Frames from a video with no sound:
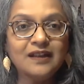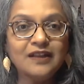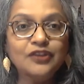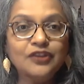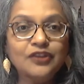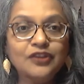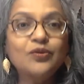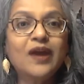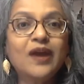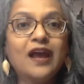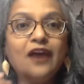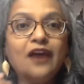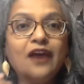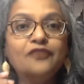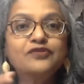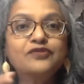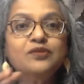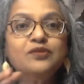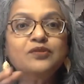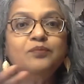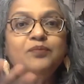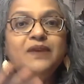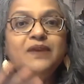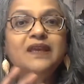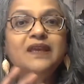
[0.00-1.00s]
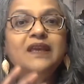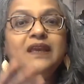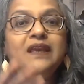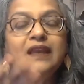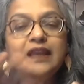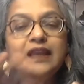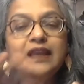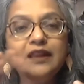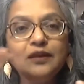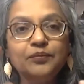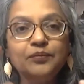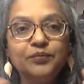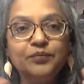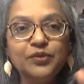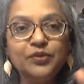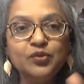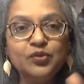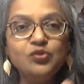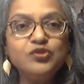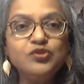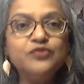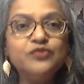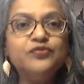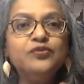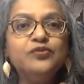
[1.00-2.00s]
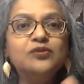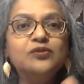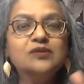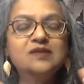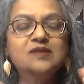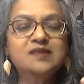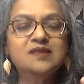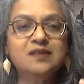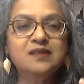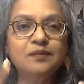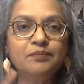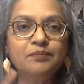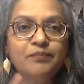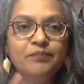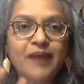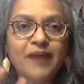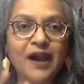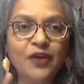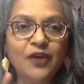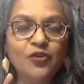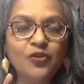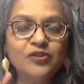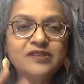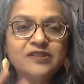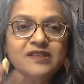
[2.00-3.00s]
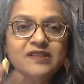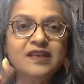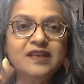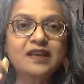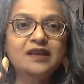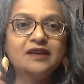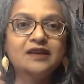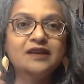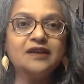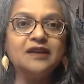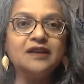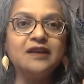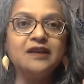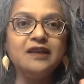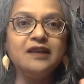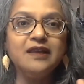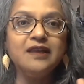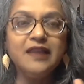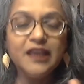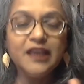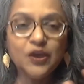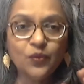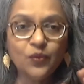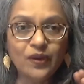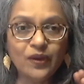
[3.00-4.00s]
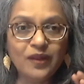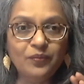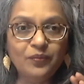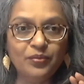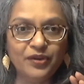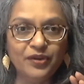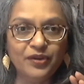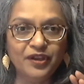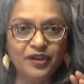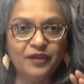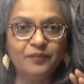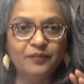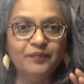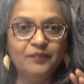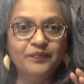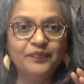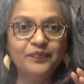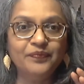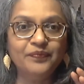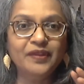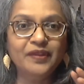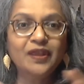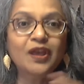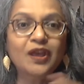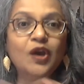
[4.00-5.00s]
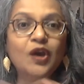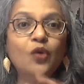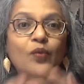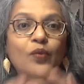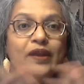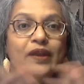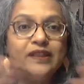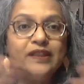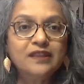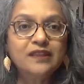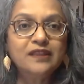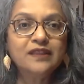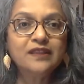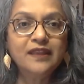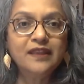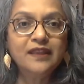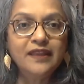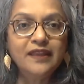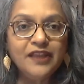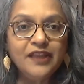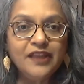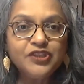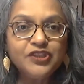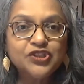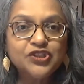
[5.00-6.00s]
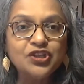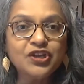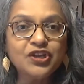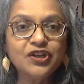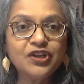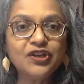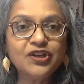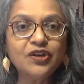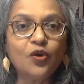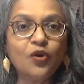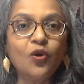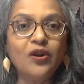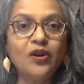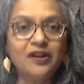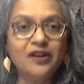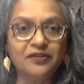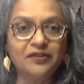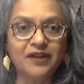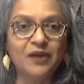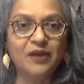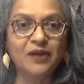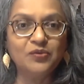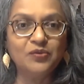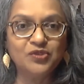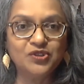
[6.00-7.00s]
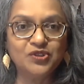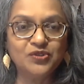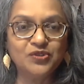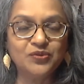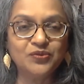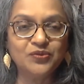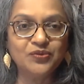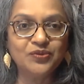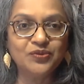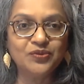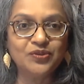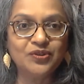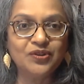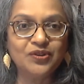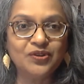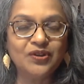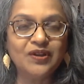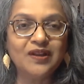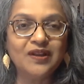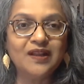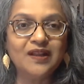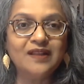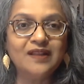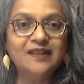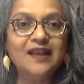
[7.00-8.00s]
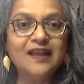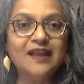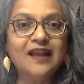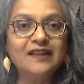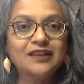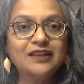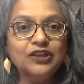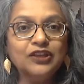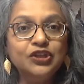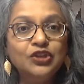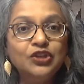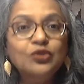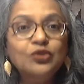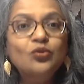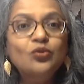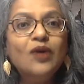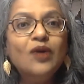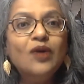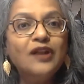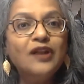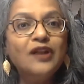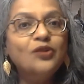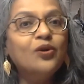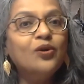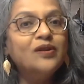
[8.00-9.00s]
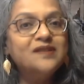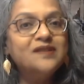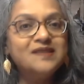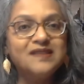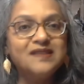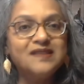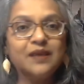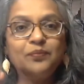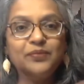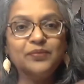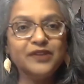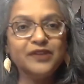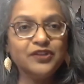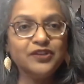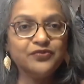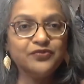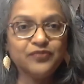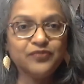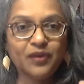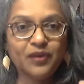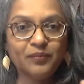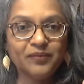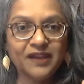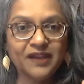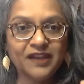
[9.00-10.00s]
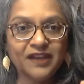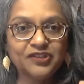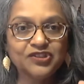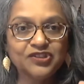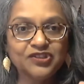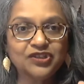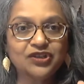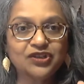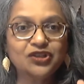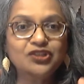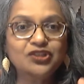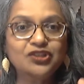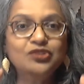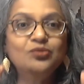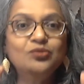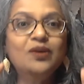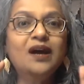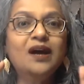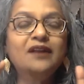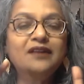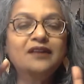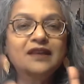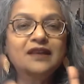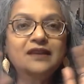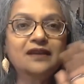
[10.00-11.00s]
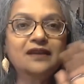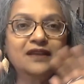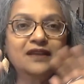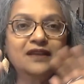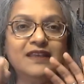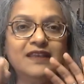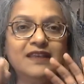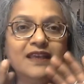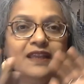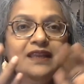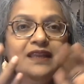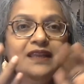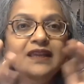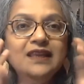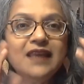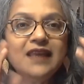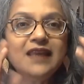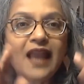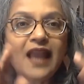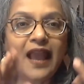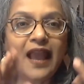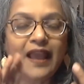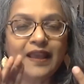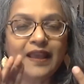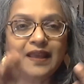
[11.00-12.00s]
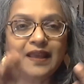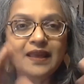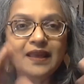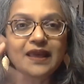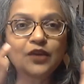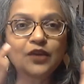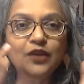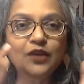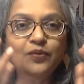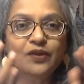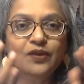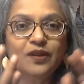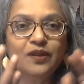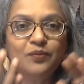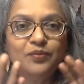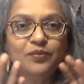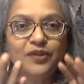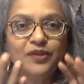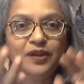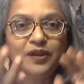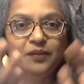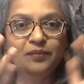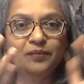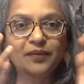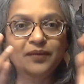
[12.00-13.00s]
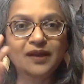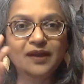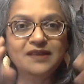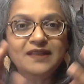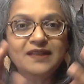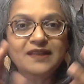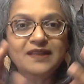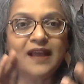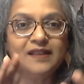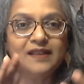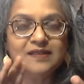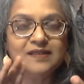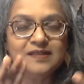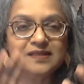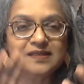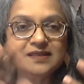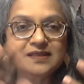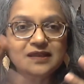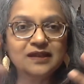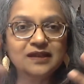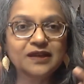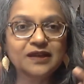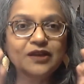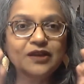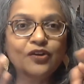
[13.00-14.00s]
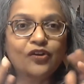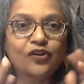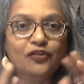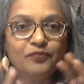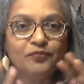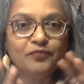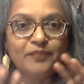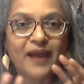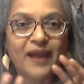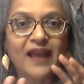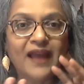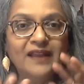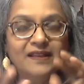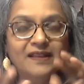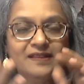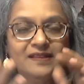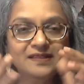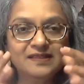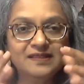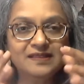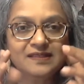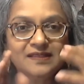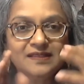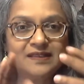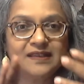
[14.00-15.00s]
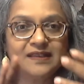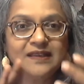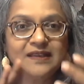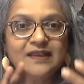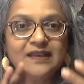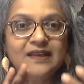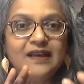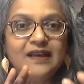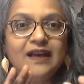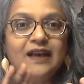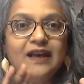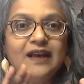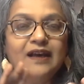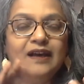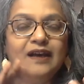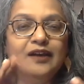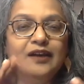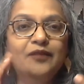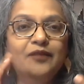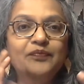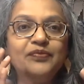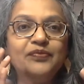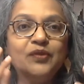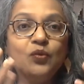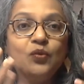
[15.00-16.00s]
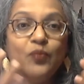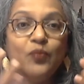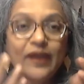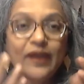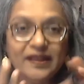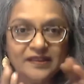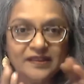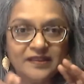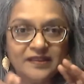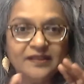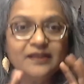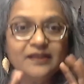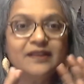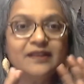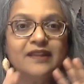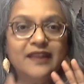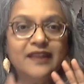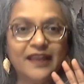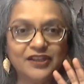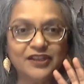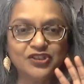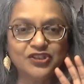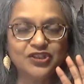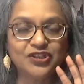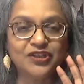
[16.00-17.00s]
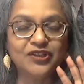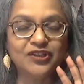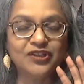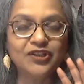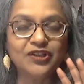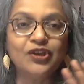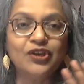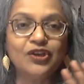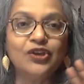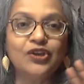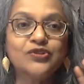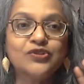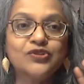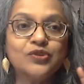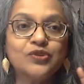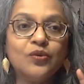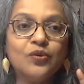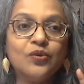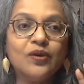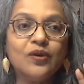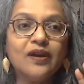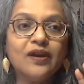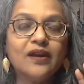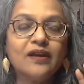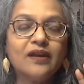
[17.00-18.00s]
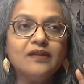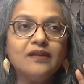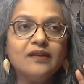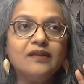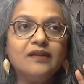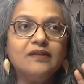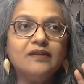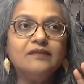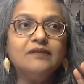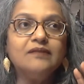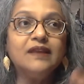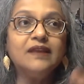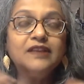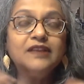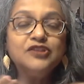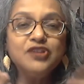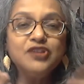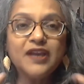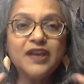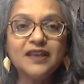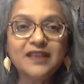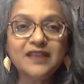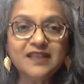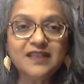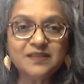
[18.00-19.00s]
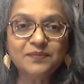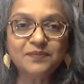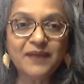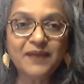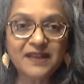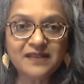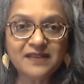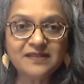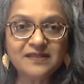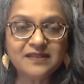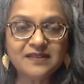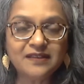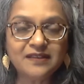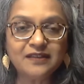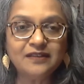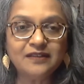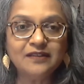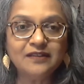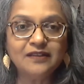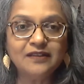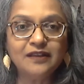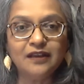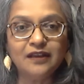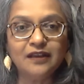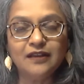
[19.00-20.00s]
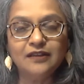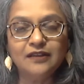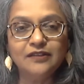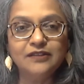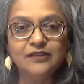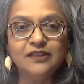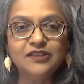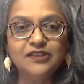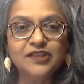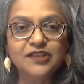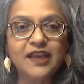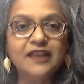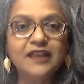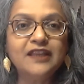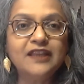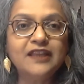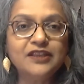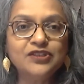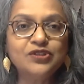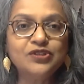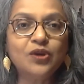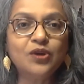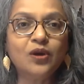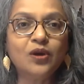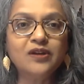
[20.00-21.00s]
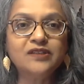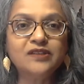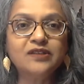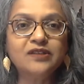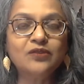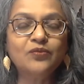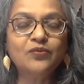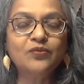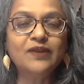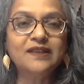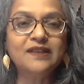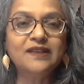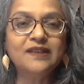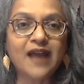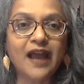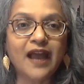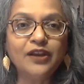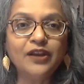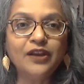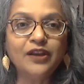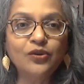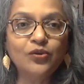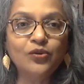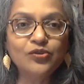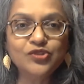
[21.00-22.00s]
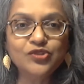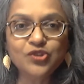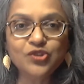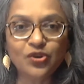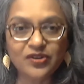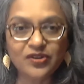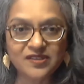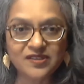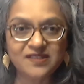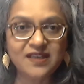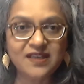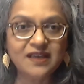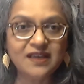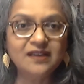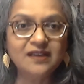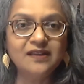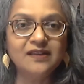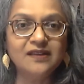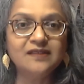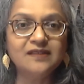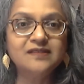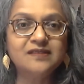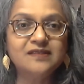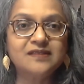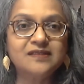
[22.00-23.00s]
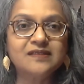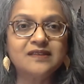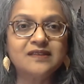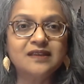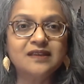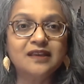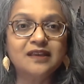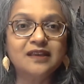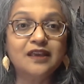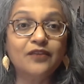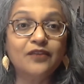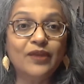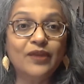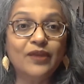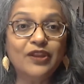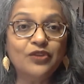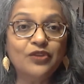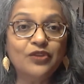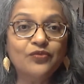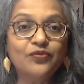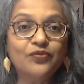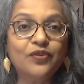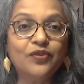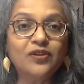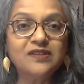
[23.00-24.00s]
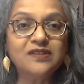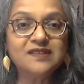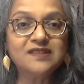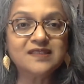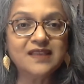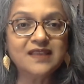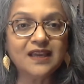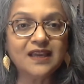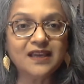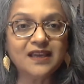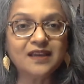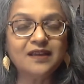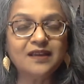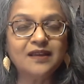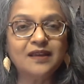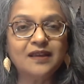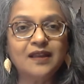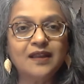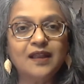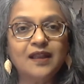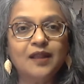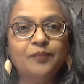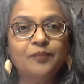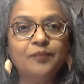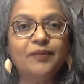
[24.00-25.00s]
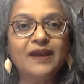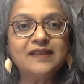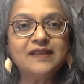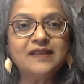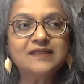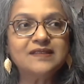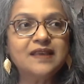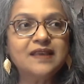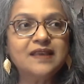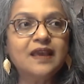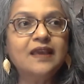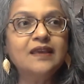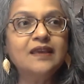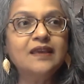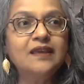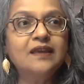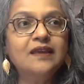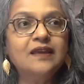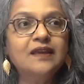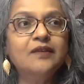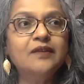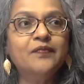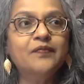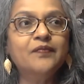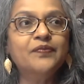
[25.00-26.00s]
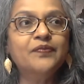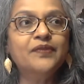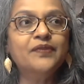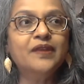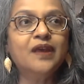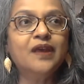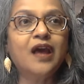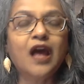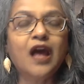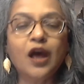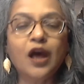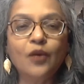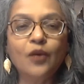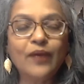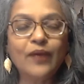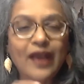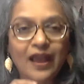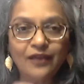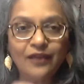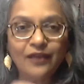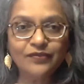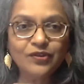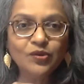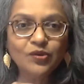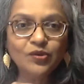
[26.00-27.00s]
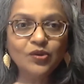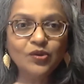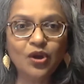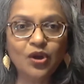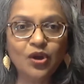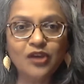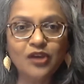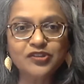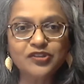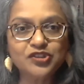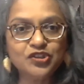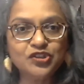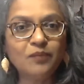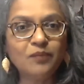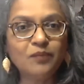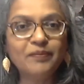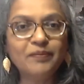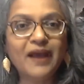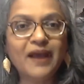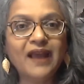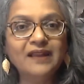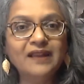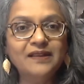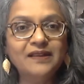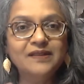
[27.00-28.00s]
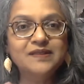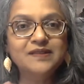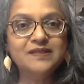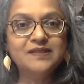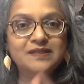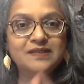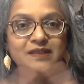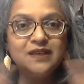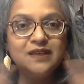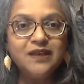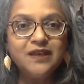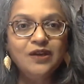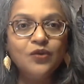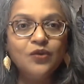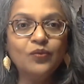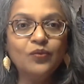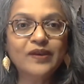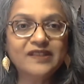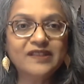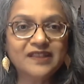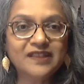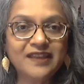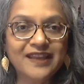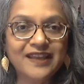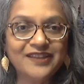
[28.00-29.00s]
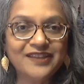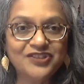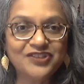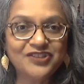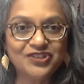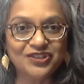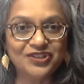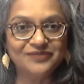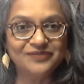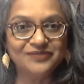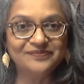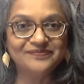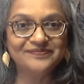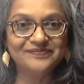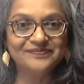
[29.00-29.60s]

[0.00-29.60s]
you have to be in a beautiful symbiotic equilibrium with the nature all around you. That you are not separate from nature. You are in a yin yang equilibrium, a dance of balance uh, with nature. So, in Chinese medicine, the Chinese doctor will diagnose your sickness when you fall sick by saying, How have you lost your balance with nature?